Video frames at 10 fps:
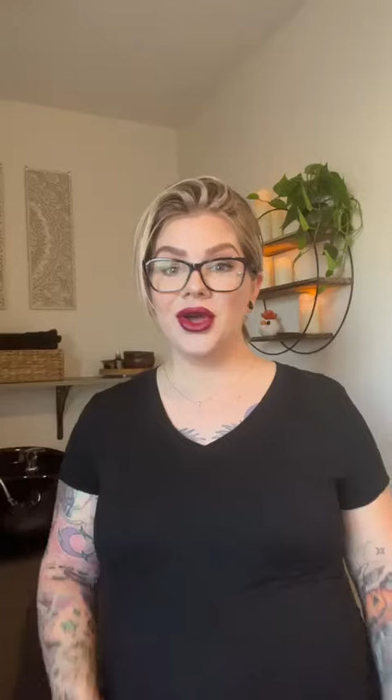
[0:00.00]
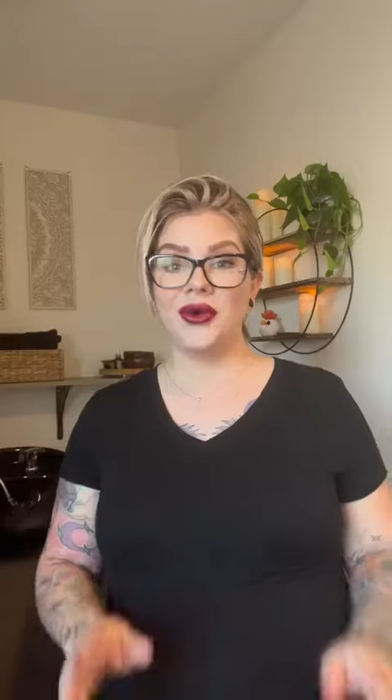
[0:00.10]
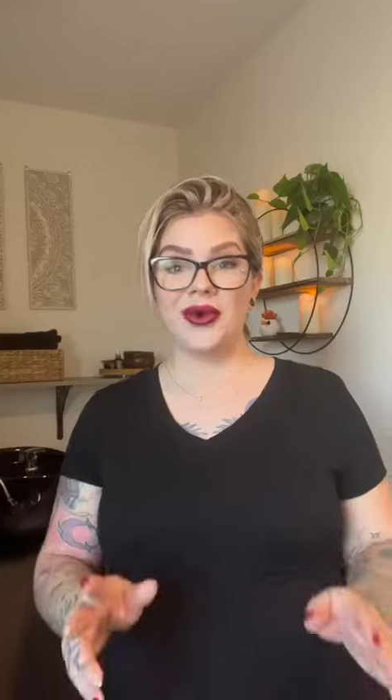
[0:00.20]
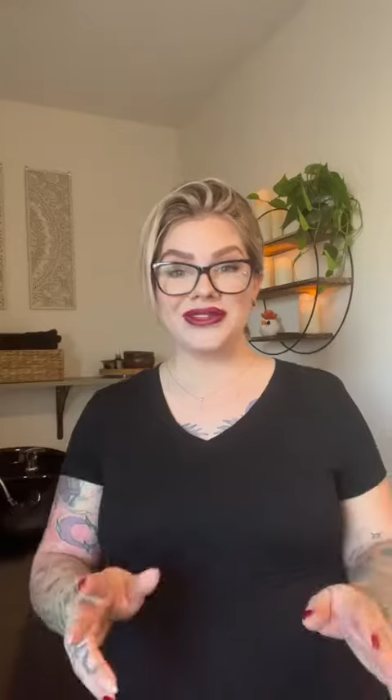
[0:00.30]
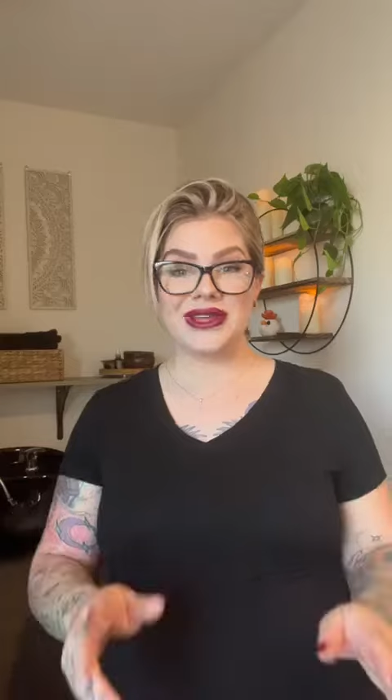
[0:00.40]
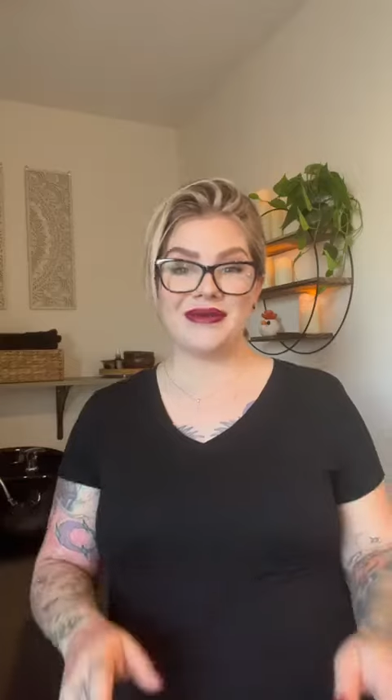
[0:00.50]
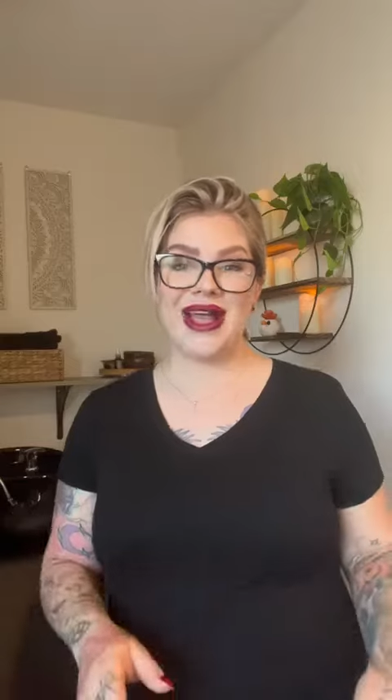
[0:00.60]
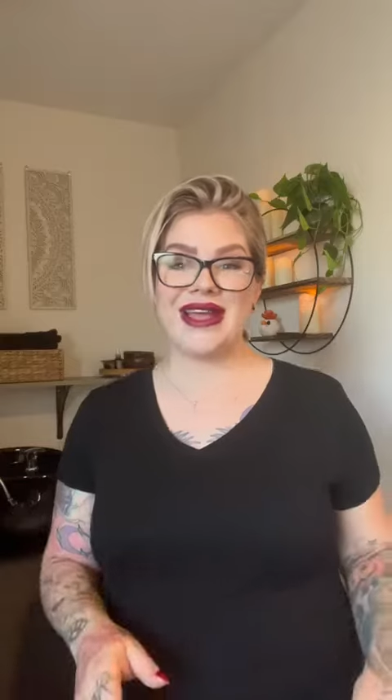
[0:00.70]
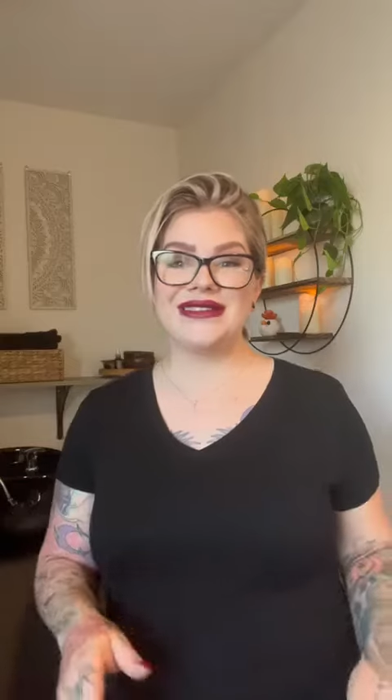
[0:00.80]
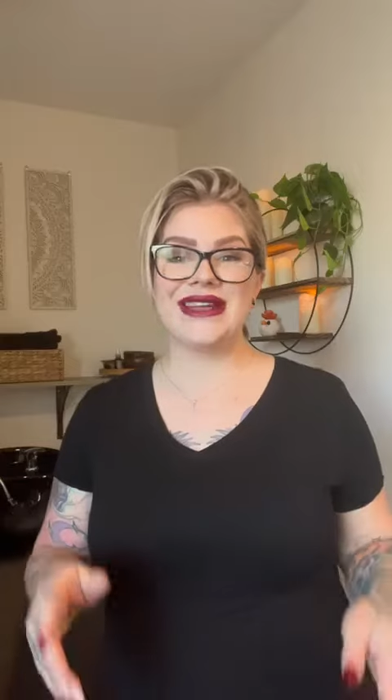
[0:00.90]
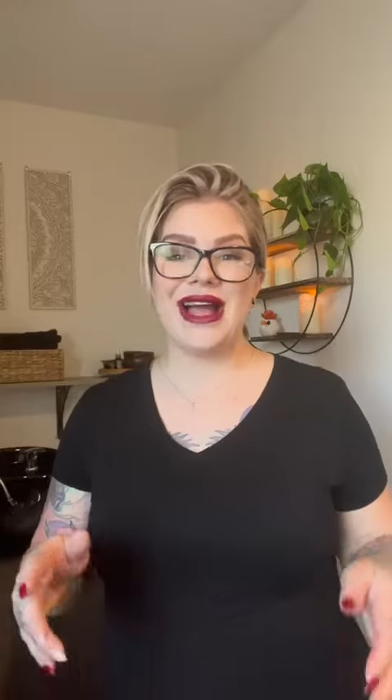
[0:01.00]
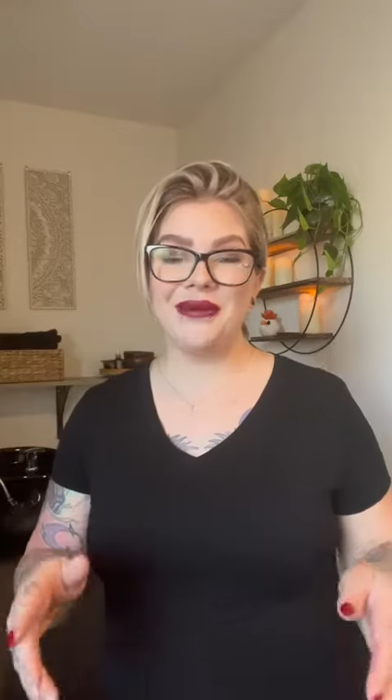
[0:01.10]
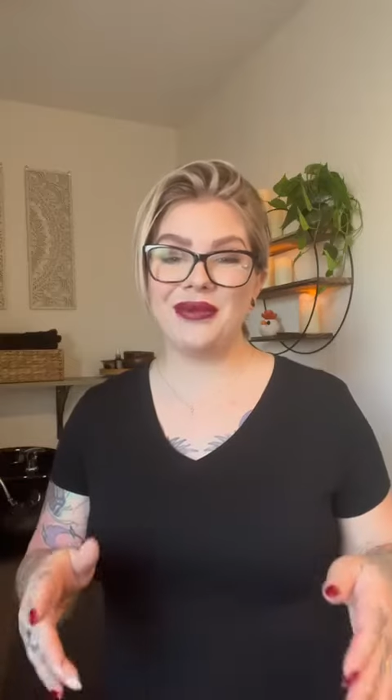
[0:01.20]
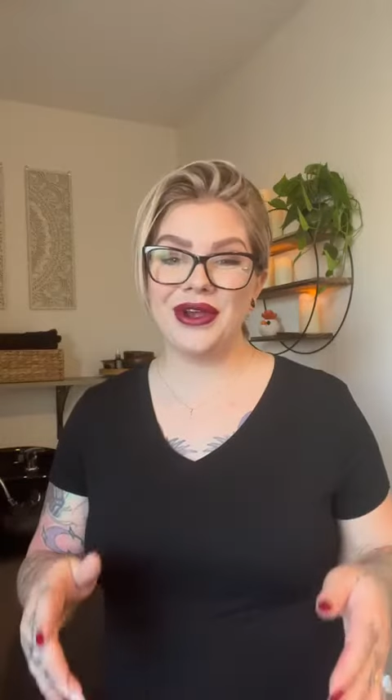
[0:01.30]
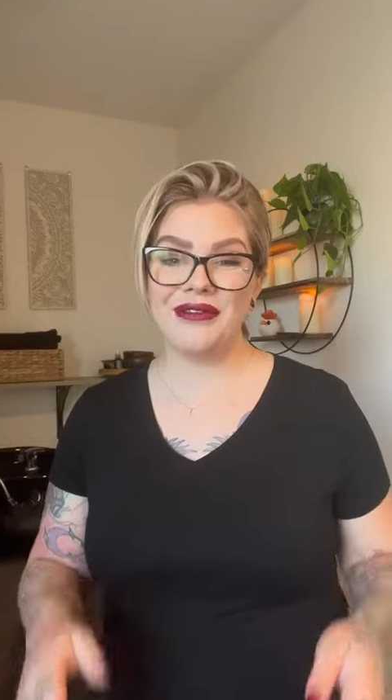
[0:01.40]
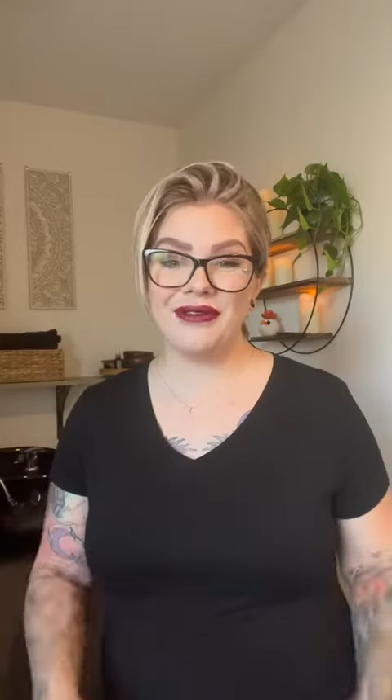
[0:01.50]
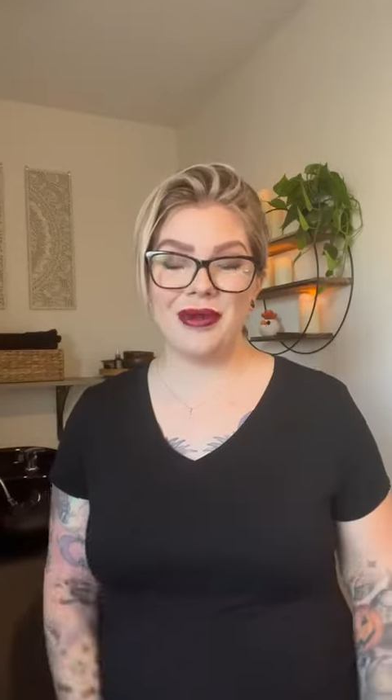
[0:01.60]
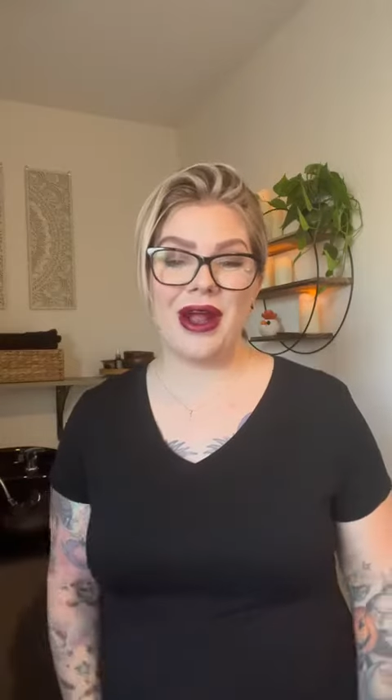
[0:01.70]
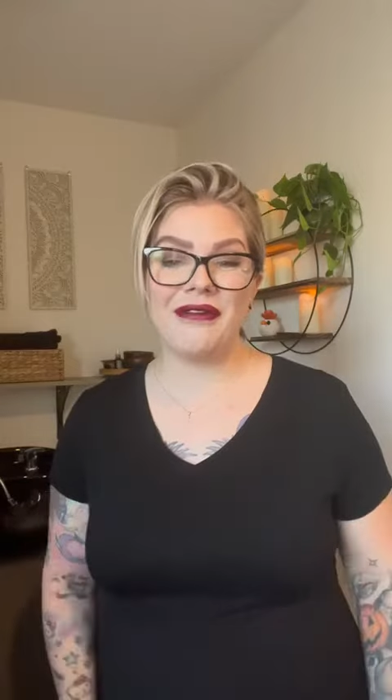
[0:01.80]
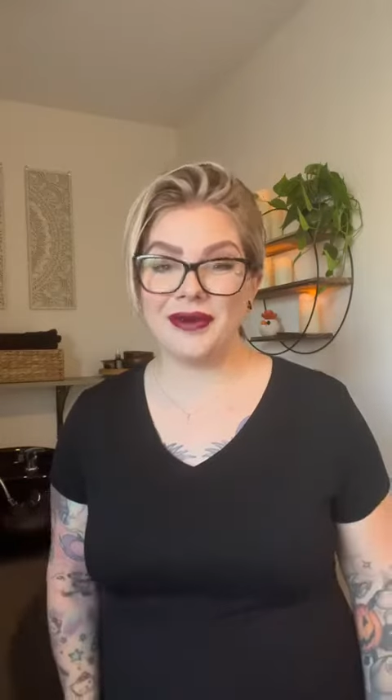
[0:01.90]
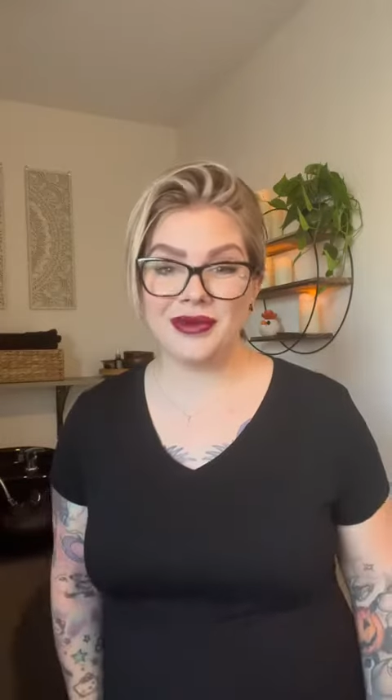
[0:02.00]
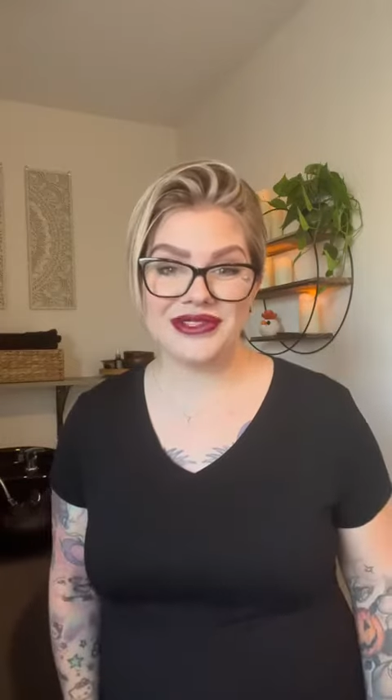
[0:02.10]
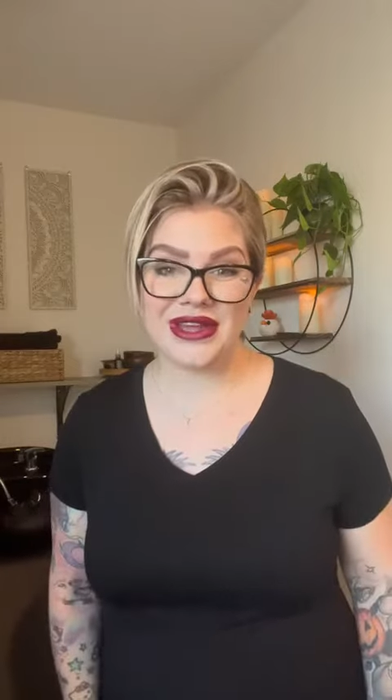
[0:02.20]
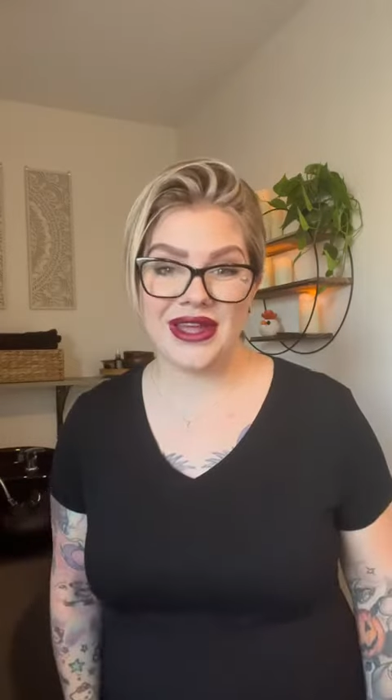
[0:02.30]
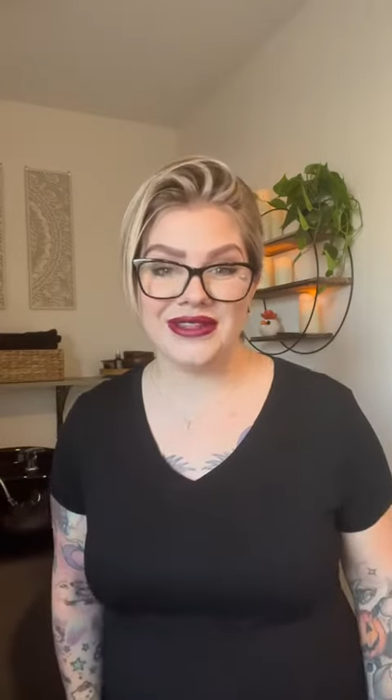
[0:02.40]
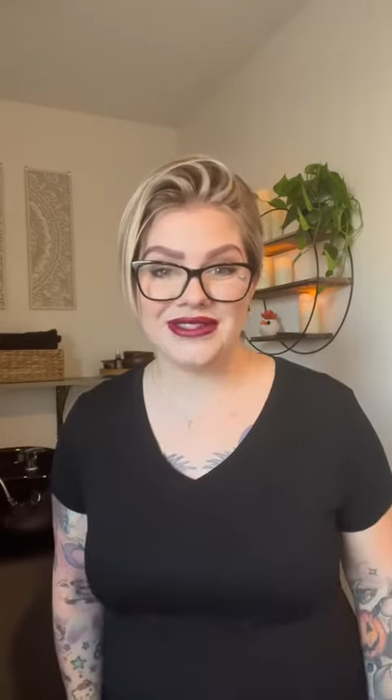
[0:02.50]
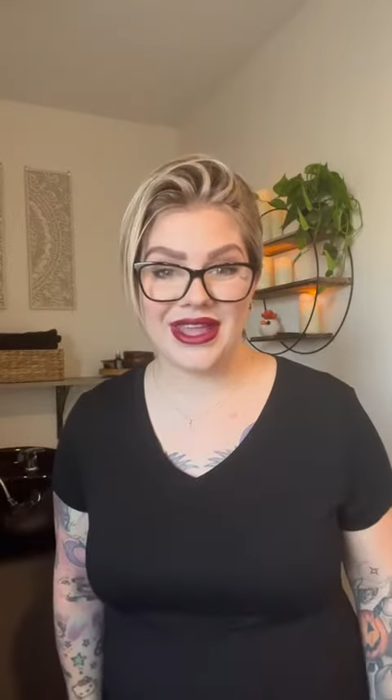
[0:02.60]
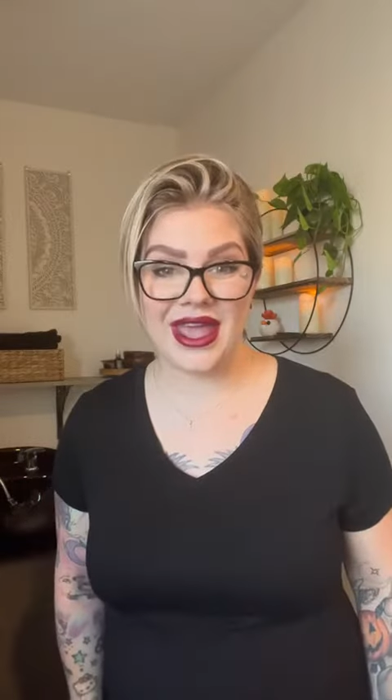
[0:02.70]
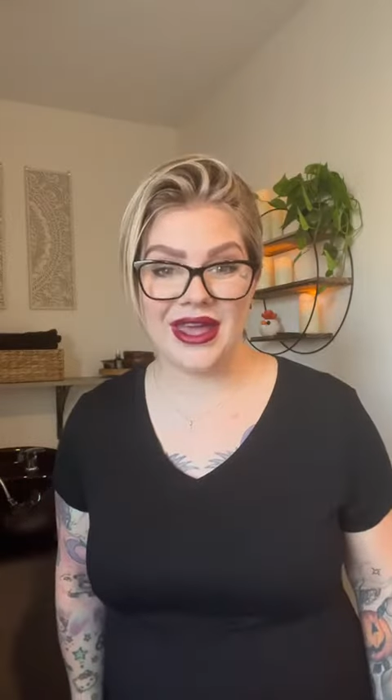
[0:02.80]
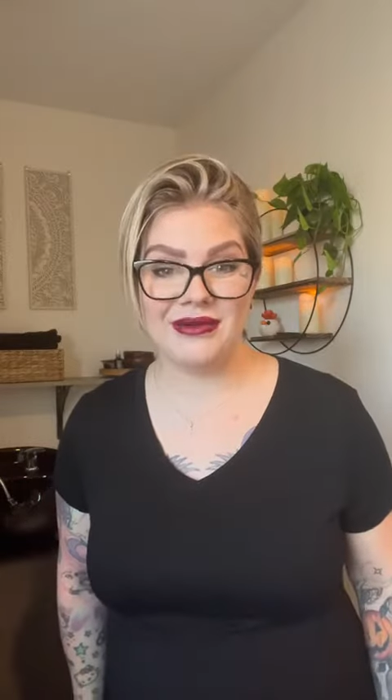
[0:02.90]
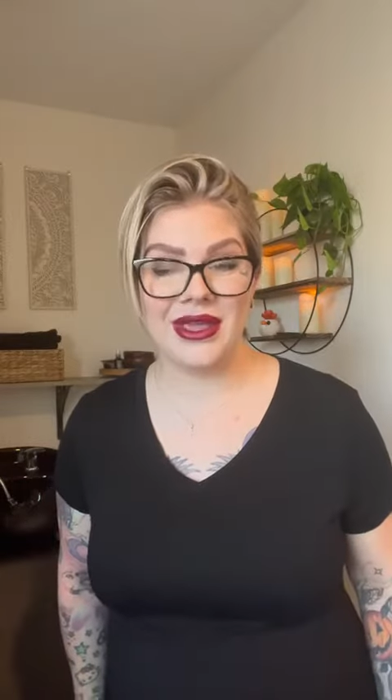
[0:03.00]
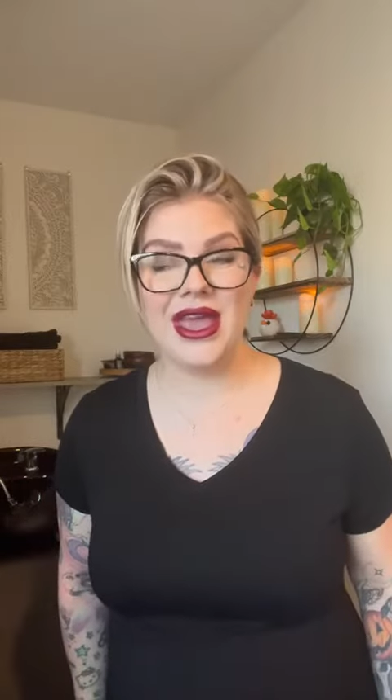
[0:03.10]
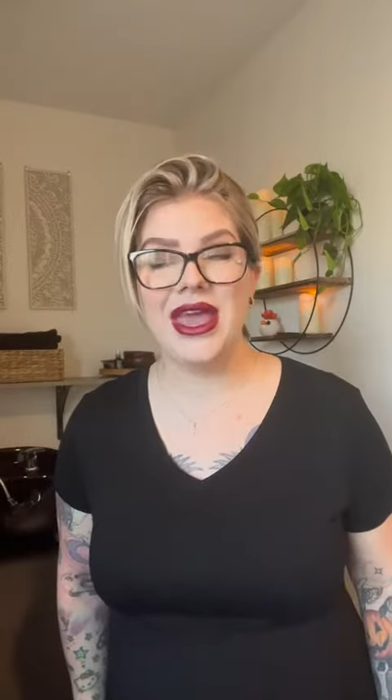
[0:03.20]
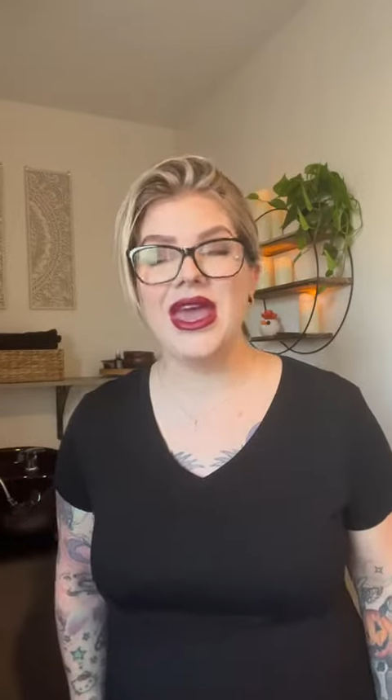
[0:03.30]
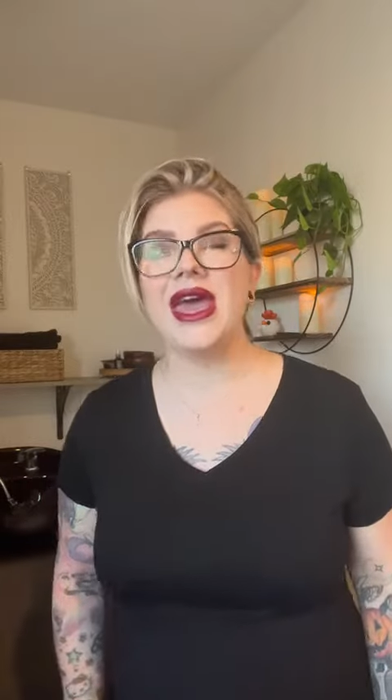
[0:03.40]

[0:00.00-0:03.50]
What's up guys, I'm Brittany from Profitable Stylist Academy,